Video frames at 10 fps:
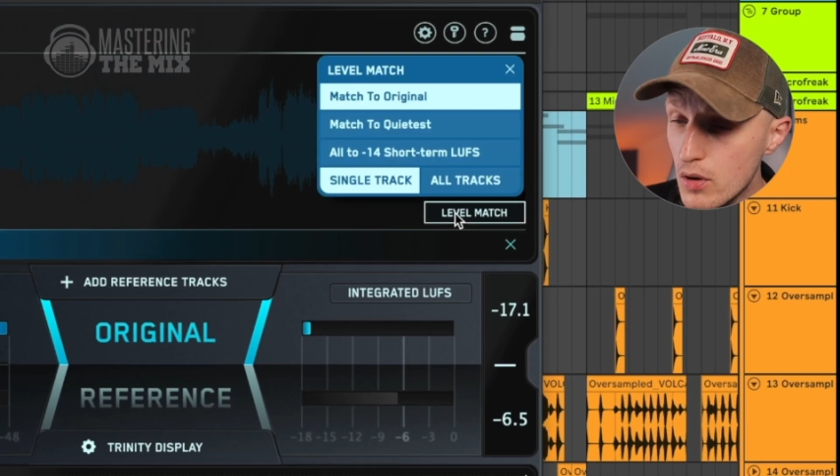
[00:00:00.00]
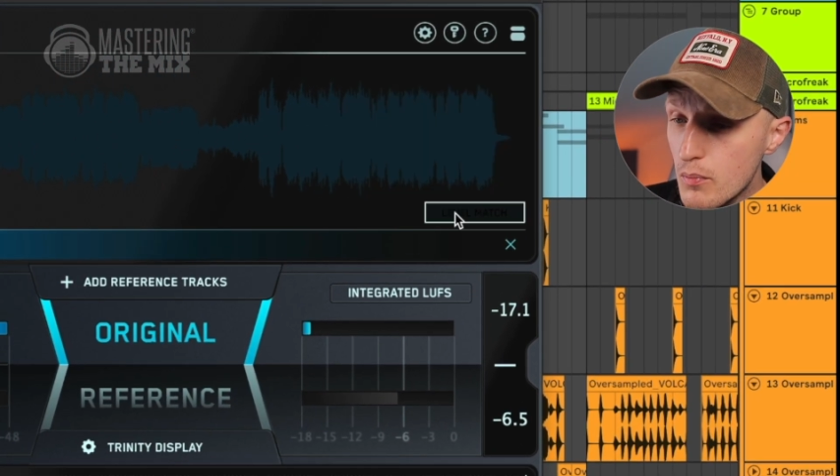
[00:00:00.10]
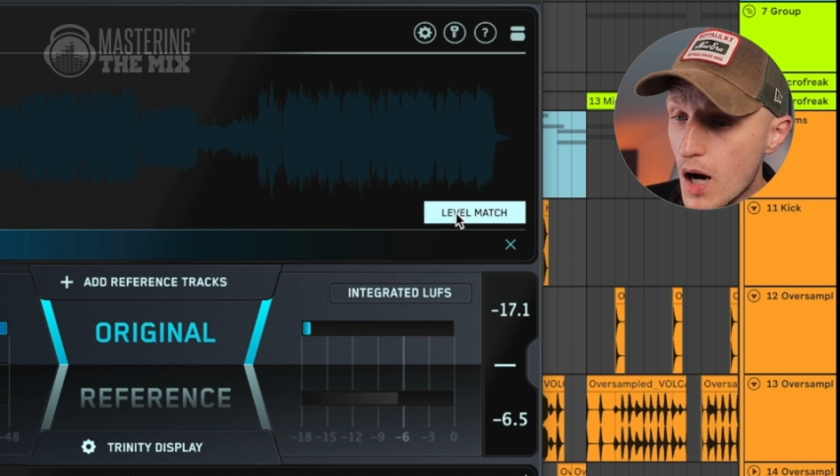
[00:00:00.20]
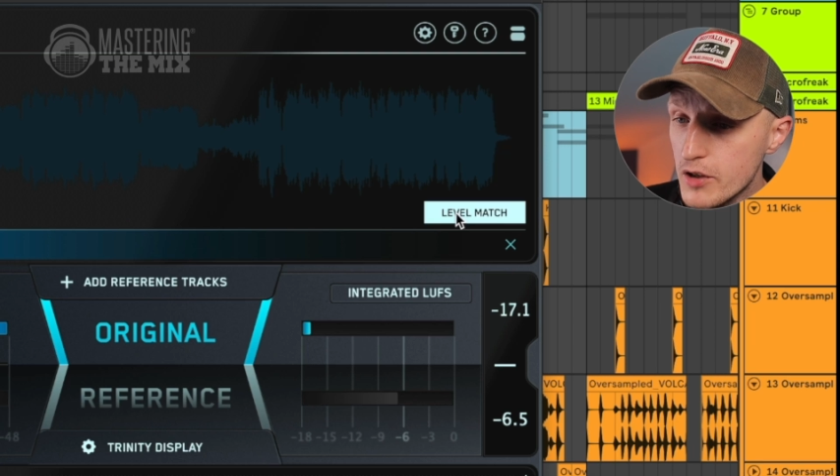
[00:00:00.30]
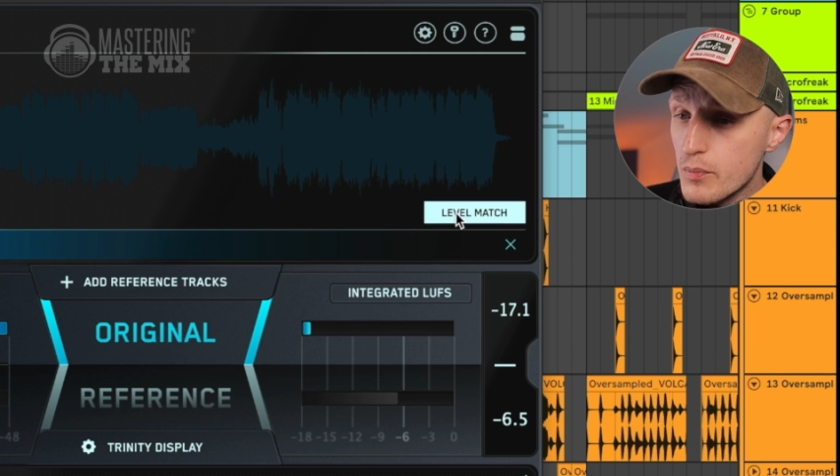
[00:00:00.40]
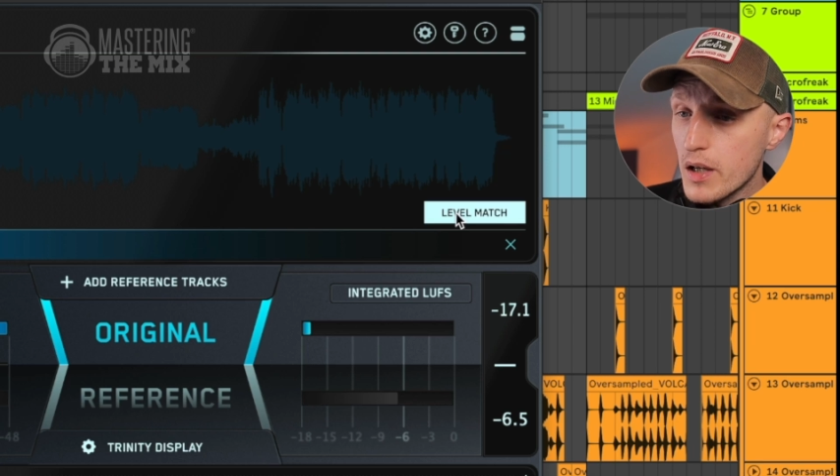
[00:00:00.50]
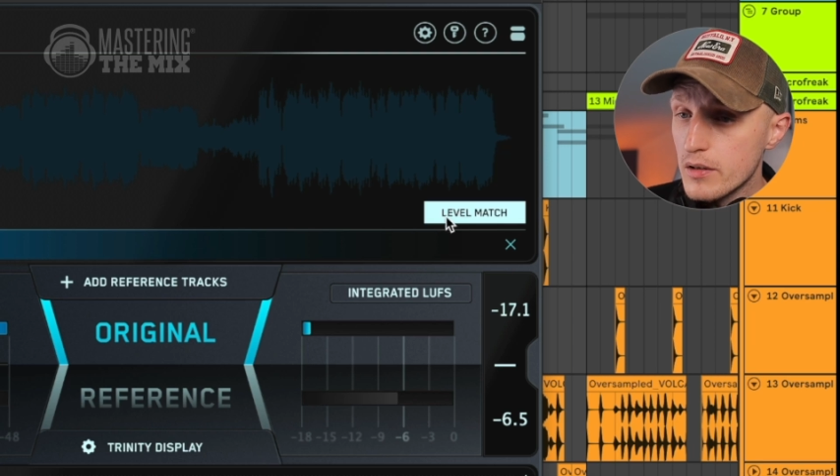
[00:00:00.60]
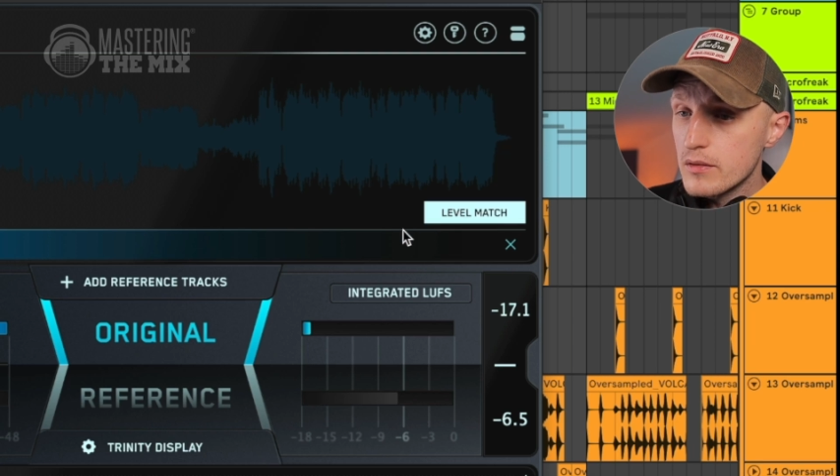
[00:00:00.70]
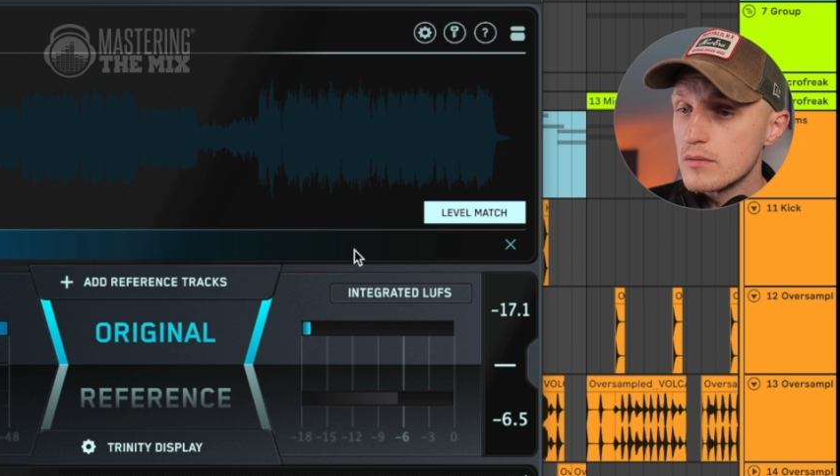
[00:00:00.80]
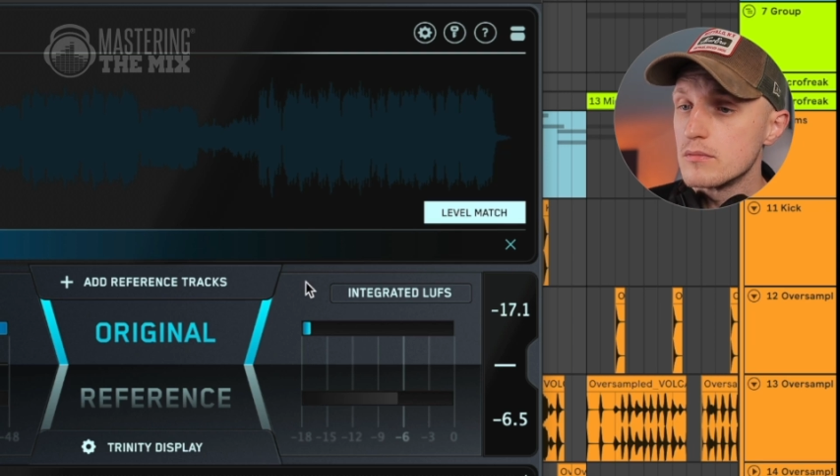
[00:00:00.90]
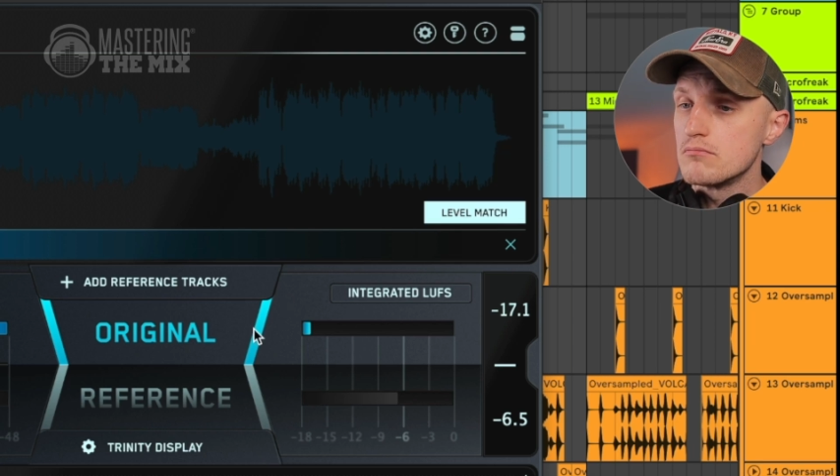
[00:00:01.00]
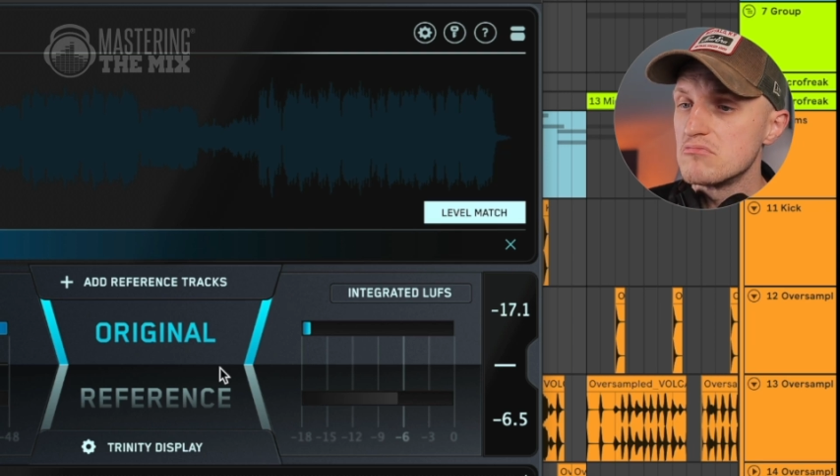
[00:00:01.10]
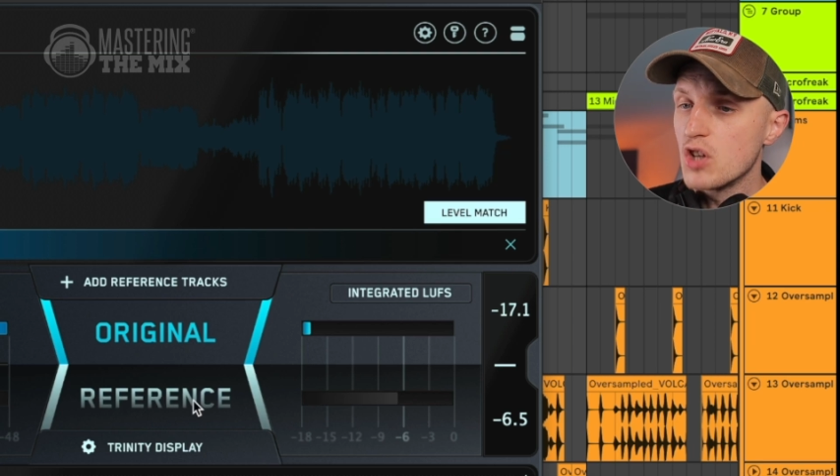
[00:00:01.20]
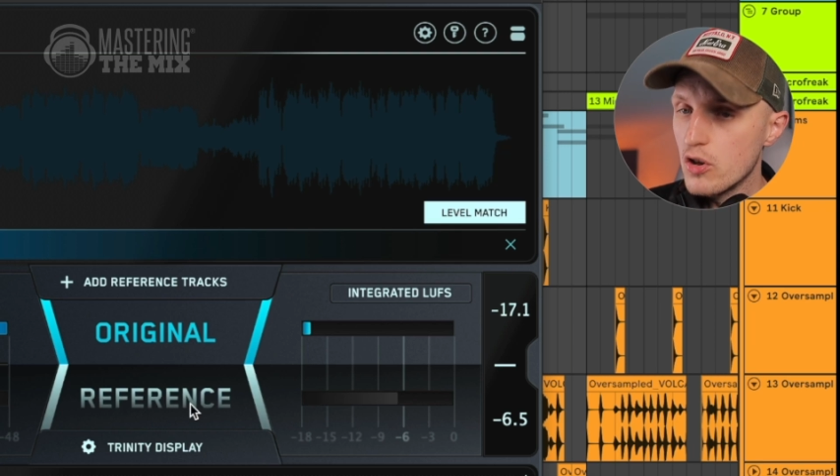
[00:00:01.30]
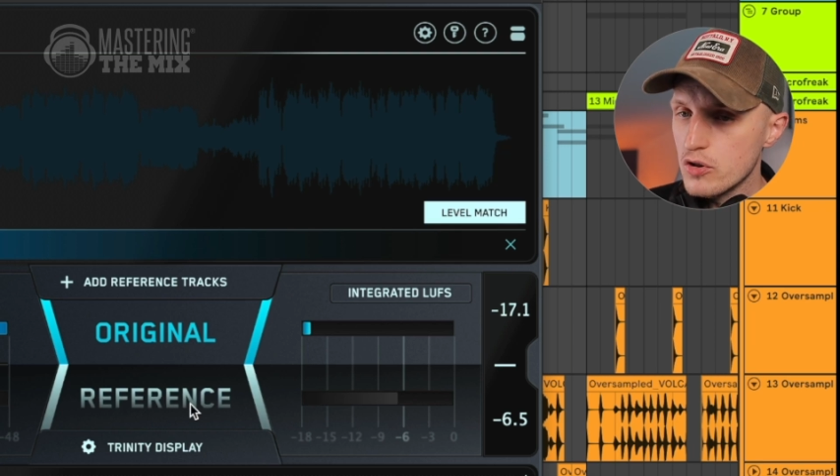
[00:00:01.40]
match button
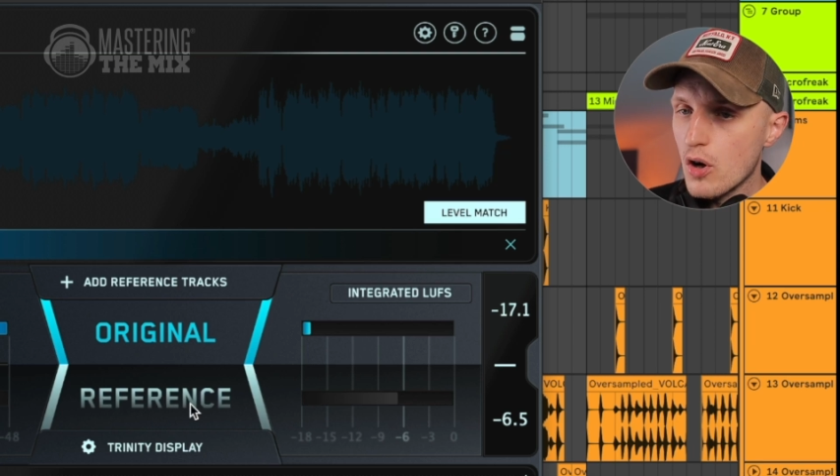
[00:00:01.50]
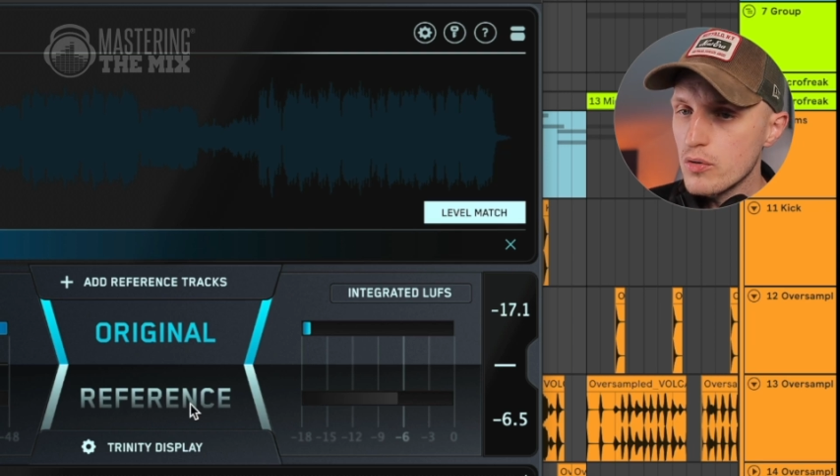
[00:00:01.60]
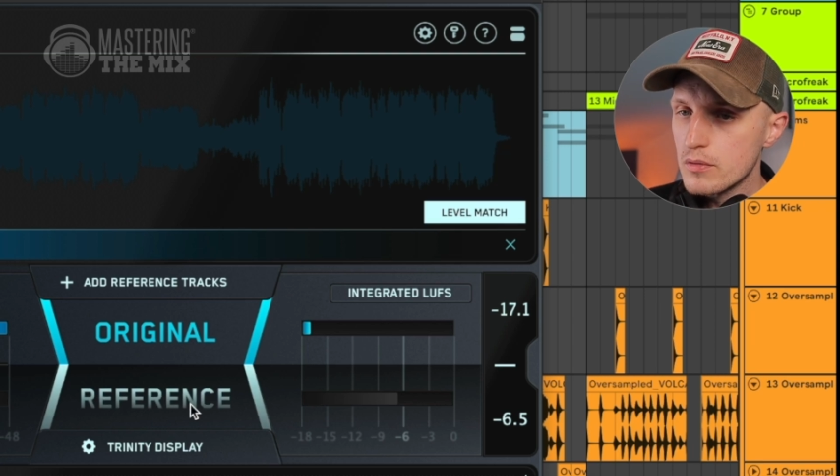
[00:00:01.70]
turned on.